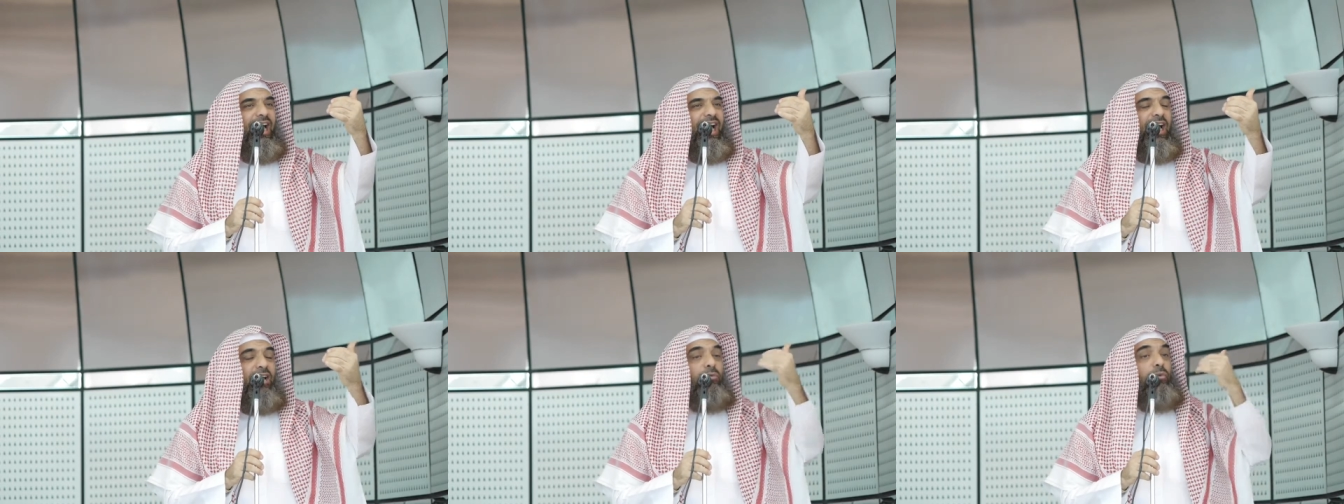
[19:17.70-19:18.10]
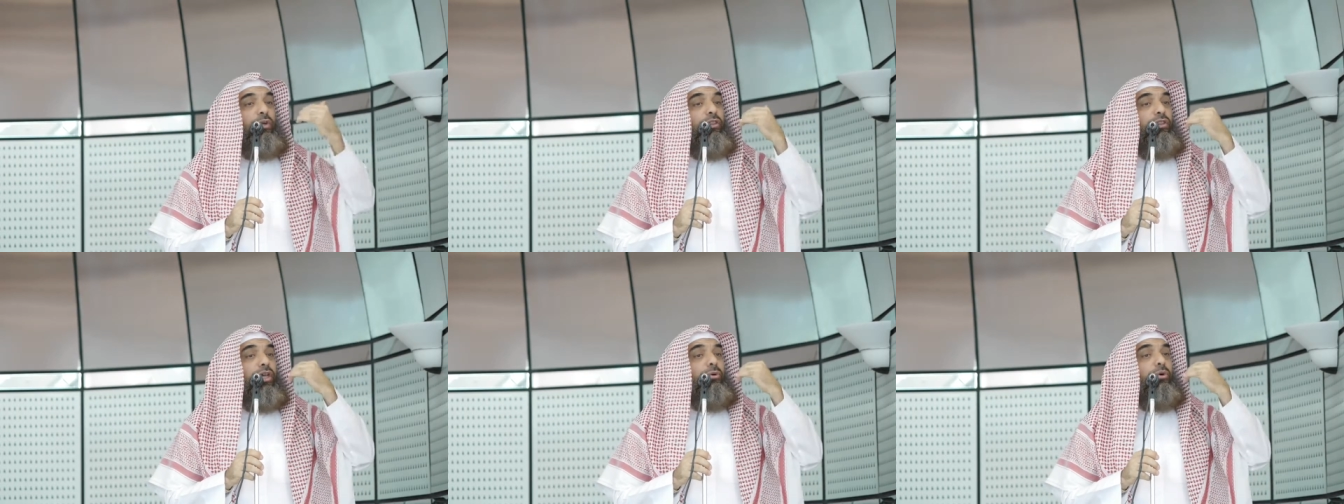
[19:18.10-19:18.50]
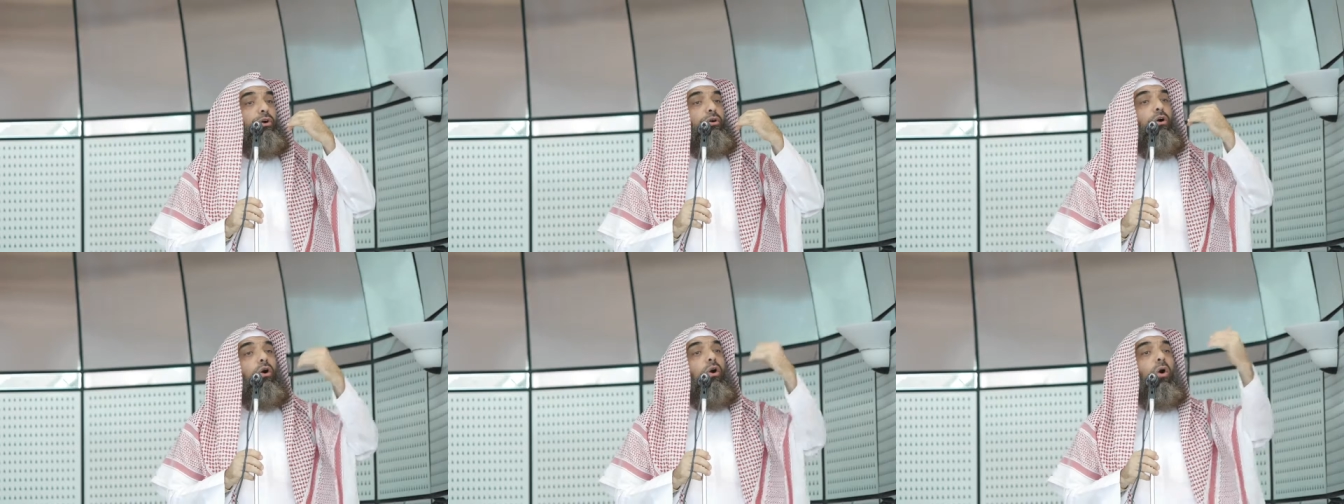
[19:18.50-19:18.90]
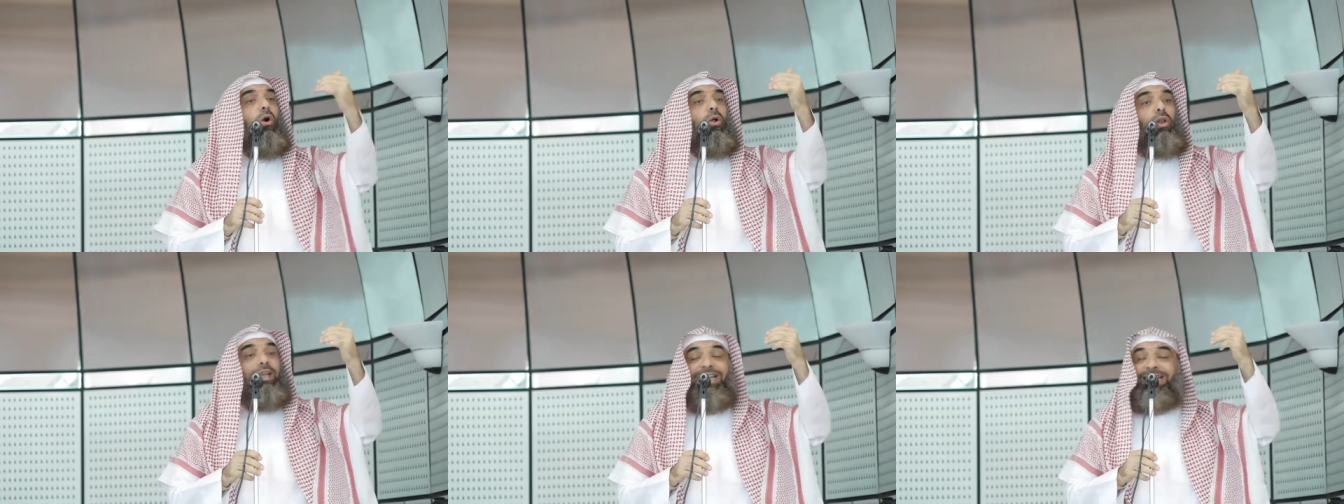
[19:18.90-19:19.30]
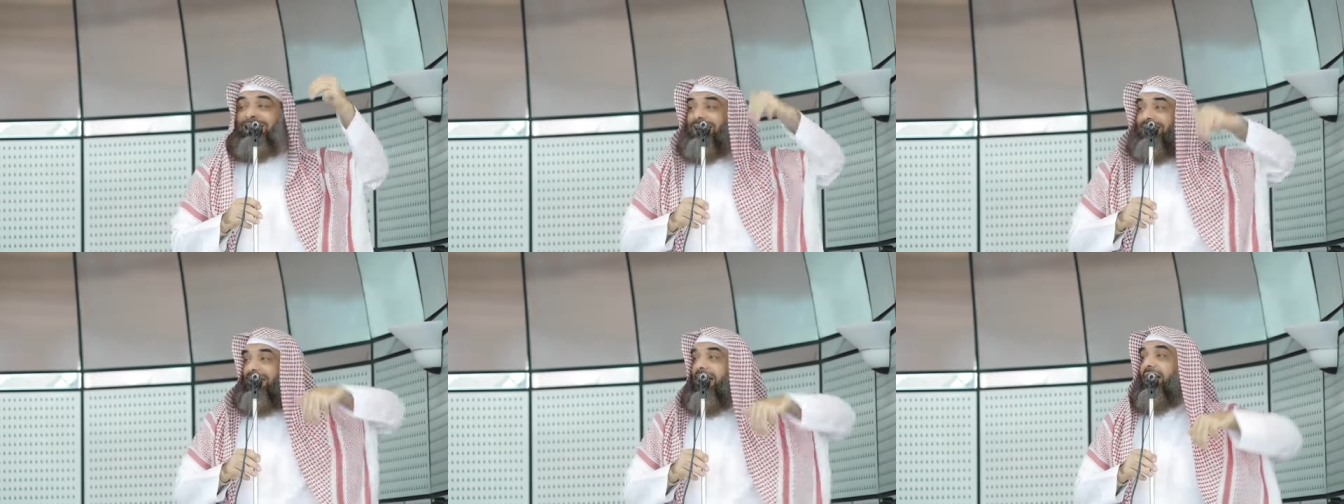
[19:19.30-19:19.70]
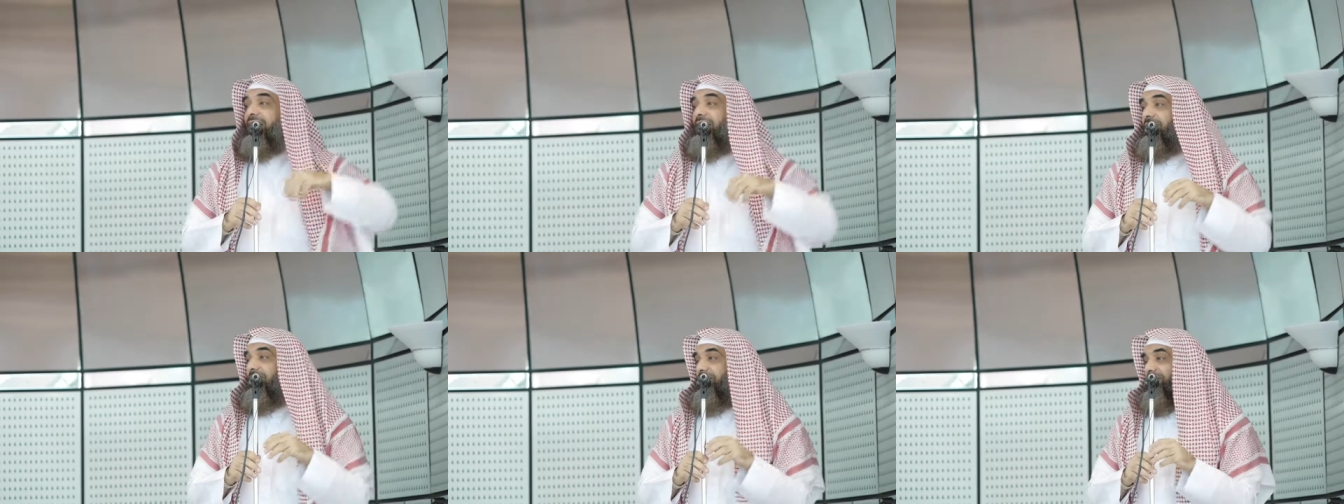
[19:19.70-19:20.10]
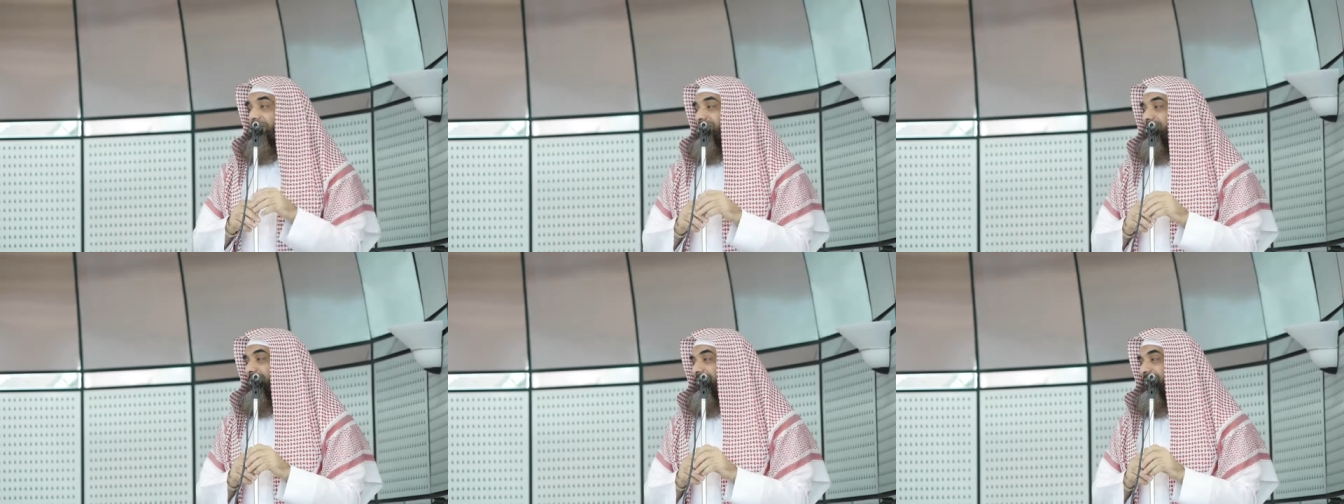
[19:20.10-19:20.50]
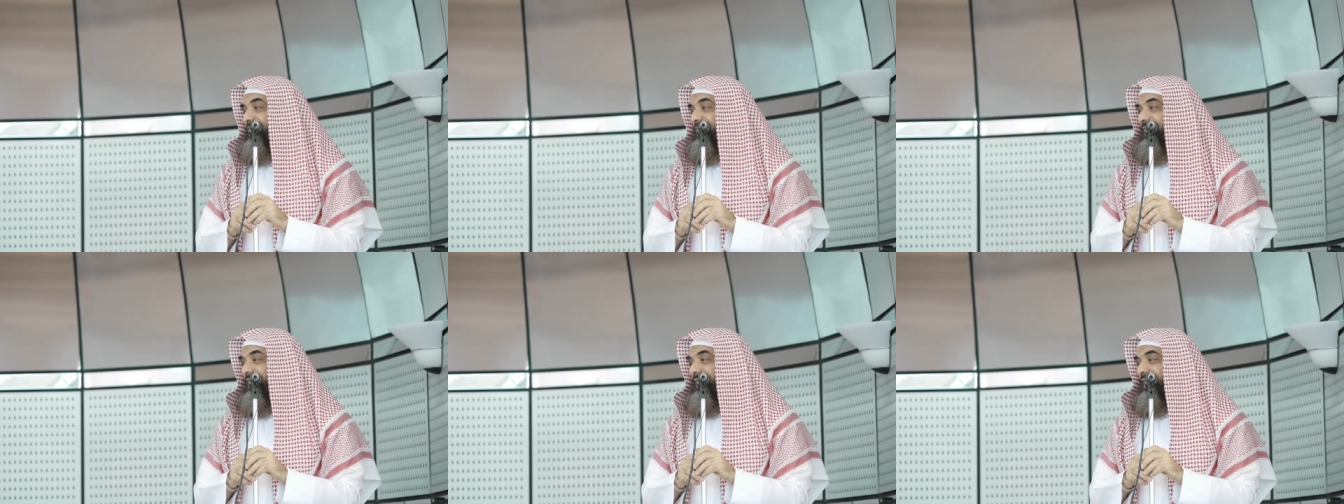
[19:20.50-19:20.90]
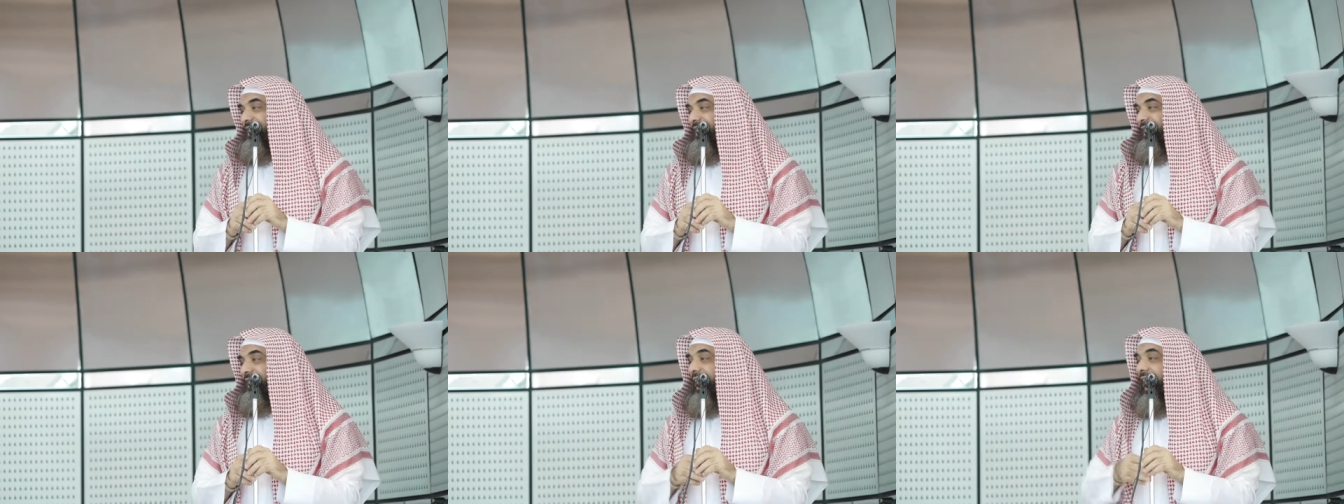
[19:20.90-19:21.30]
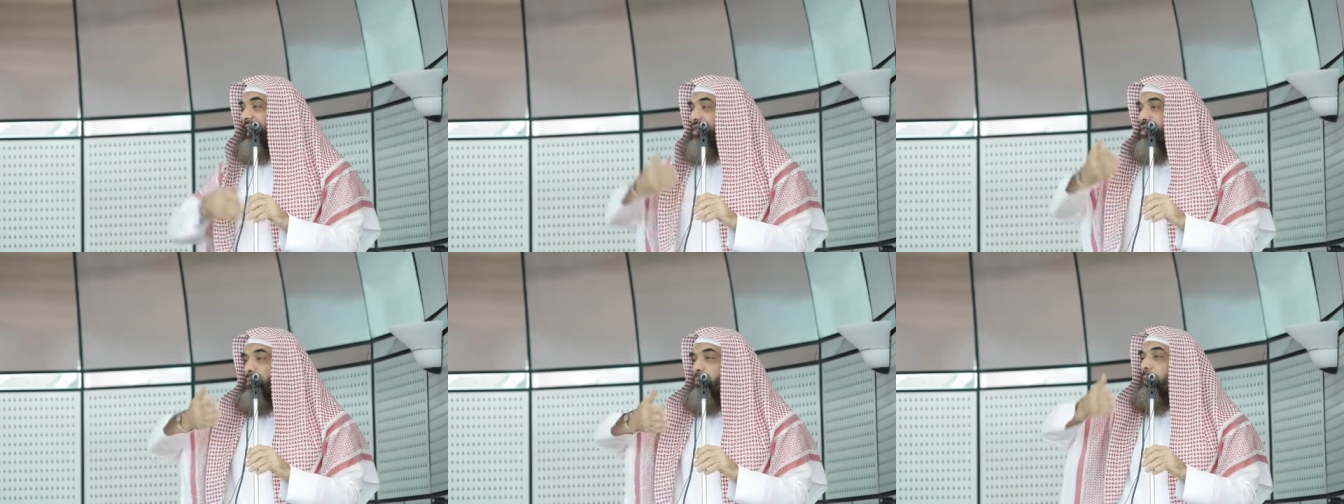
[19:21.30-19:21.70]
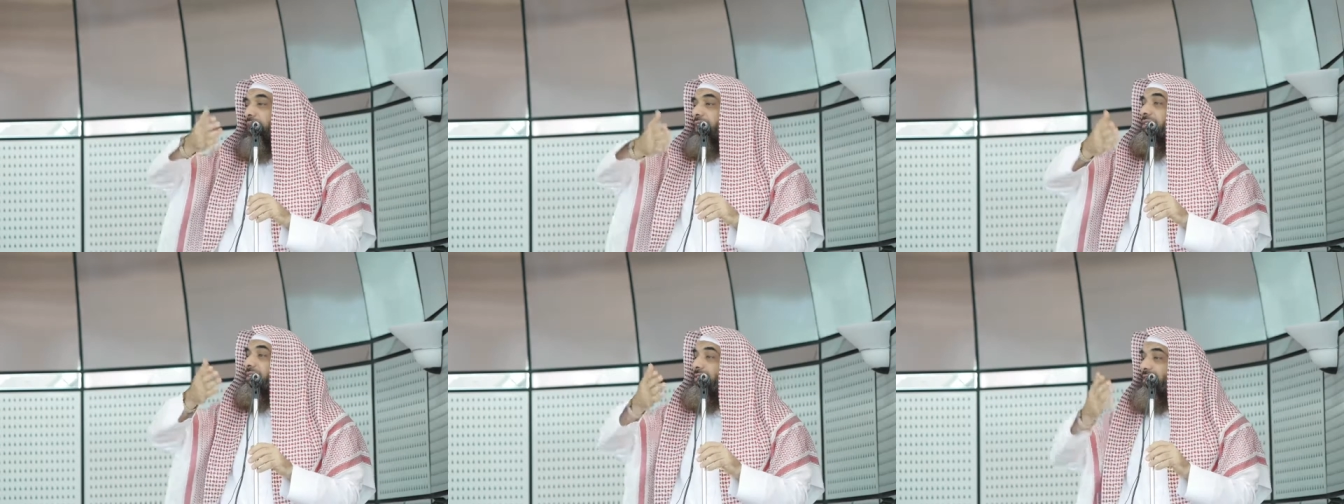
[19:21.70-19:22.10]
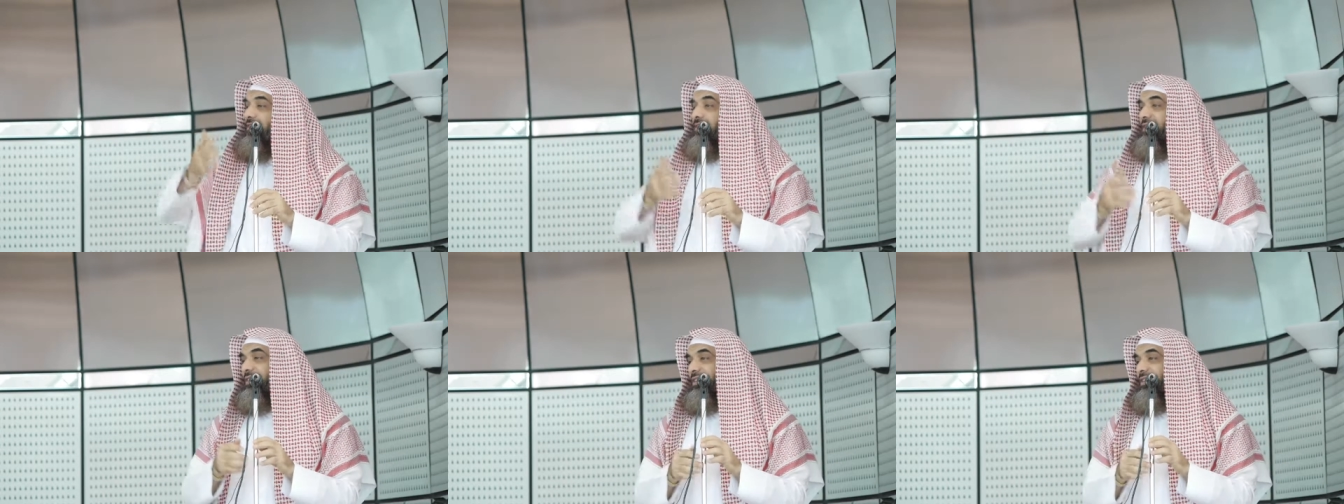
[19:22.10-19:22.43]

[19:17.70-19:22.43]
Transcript: and when they were all inside, that split,